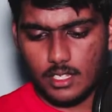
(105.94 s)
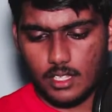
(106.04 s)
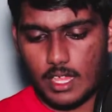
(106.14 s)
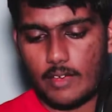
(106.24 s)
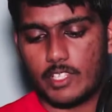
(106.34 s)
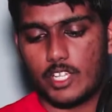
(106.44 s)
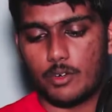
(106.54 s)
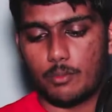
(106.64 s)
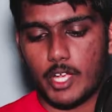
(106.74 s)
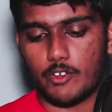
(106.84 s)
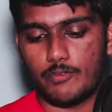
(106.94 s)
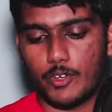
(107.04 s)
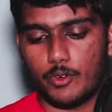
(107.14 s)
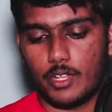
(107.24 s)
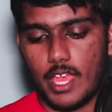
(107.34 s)
lavalier
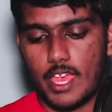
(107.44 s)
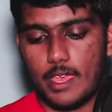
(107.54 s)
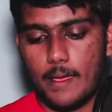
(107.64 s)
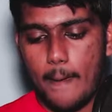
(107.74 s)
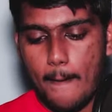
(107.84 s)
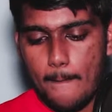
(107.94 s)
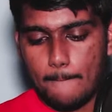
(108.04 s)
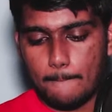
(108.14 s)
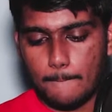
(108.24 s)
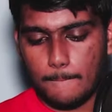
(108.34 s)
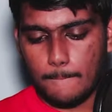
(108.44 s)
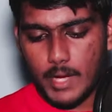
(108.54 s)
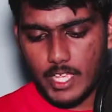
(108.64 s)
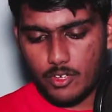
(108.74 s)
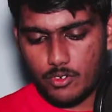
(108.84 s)
microphone, a
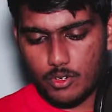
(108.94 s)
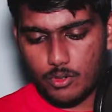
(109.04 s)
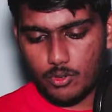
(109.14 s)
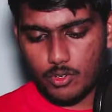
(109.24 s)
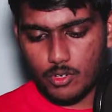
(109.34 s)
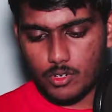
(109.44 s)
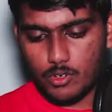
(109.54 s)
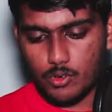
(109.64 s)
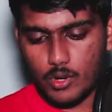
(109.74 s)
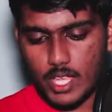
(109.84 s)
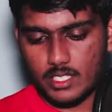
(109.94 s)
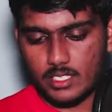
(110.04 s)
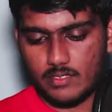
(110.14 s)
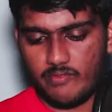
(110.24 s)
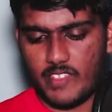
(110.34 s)
micro
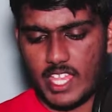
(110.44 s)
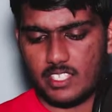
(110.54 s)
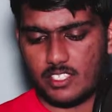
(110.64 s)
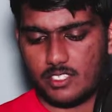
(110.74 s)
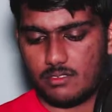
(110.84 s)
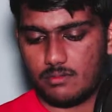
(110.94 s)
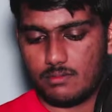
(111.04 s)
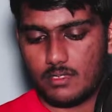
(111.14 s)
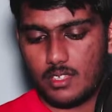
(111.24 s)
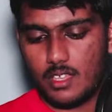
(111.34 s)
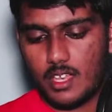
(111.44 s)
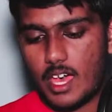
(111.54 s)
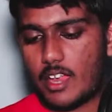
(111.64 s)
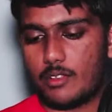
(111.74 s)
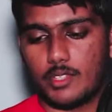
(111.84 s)
Kratwich.
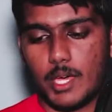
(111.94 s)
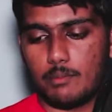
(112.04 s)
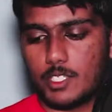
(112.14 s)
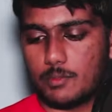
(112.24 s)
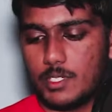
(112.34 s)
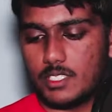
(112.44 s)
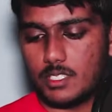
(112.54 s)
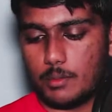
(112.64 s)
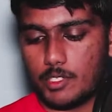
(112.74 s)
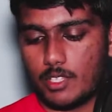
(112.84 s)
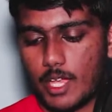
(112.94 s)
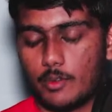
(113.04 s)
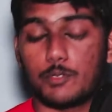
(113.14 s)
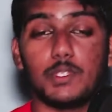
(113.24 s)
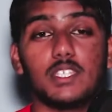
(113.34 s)
I don't know, that must be some other
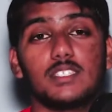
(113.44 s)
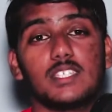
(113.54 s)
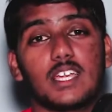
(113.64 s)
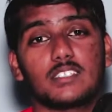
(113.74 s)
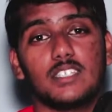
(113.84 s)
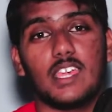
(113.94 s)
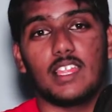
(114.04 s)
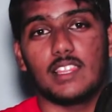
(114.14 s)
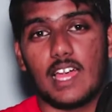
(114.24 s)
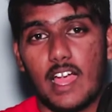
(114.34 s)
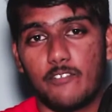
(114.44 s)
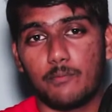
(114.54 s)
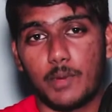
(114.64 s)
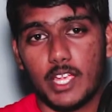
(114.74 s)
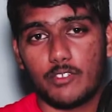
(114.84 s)
language, but this is actually a lav
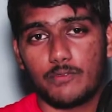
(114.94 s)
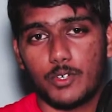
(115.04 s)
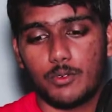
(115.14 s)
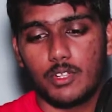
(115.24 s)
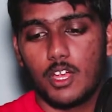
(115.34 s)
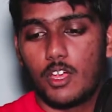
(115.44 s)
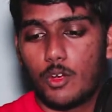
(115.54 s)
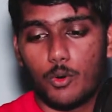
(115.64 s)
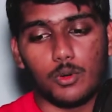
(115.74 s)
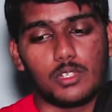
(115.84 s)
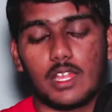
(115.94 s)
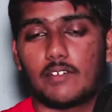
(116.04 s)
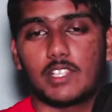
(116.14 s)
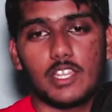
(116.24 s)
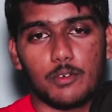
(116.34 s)
microphone or
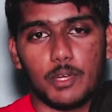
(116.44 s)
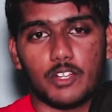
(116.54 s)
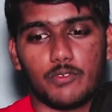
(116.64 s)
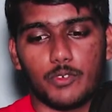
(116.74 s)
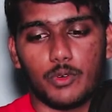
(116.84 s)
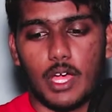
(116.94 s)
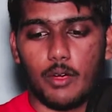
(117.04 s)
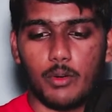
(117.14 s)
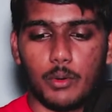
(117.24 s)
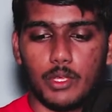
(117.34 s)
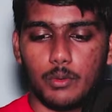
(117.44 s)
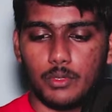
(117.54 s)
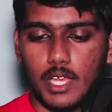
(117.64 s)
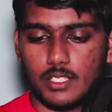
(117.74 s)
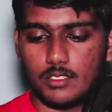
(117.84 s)
lavalier microphone, however you
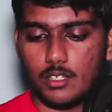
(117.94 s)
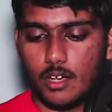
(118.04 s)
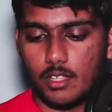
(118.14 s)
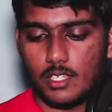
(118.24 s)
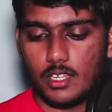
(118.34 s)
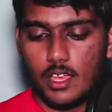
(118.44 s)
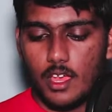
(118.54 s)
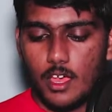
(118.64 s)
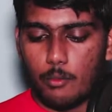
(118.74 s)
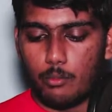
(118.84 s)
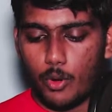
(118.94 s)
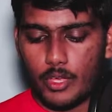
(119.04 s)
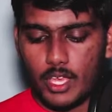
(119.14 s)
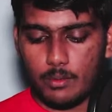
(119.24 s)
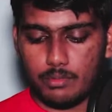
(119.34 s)
would like to call it.
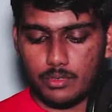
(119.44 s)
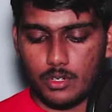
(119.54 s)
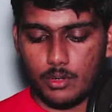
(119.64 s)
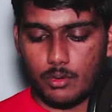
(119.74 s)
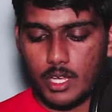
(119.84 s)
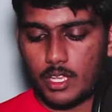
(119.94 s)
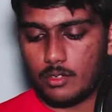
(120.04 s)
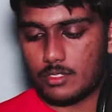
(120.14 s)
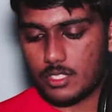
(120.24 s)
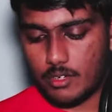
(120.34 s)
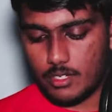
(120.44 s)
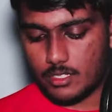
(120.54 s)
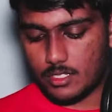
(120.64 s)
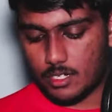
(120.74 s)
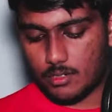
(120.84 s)
Boya Pro Audio
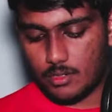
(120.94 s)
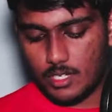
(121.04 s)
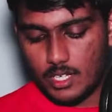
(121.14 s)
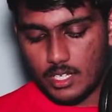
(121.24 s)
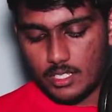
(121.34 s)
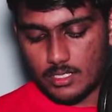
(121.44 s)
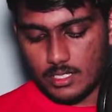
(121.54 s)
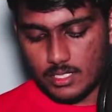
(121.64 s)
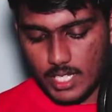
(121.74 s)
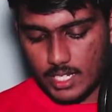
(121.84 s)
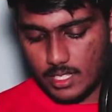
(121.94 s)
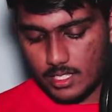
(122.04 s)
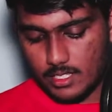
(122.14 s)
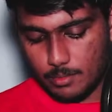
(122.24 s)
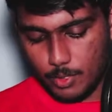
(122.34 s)
Series. So this is
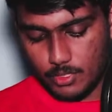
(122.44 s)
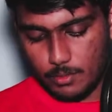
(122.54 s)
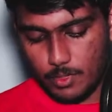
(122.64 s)
technically supposed to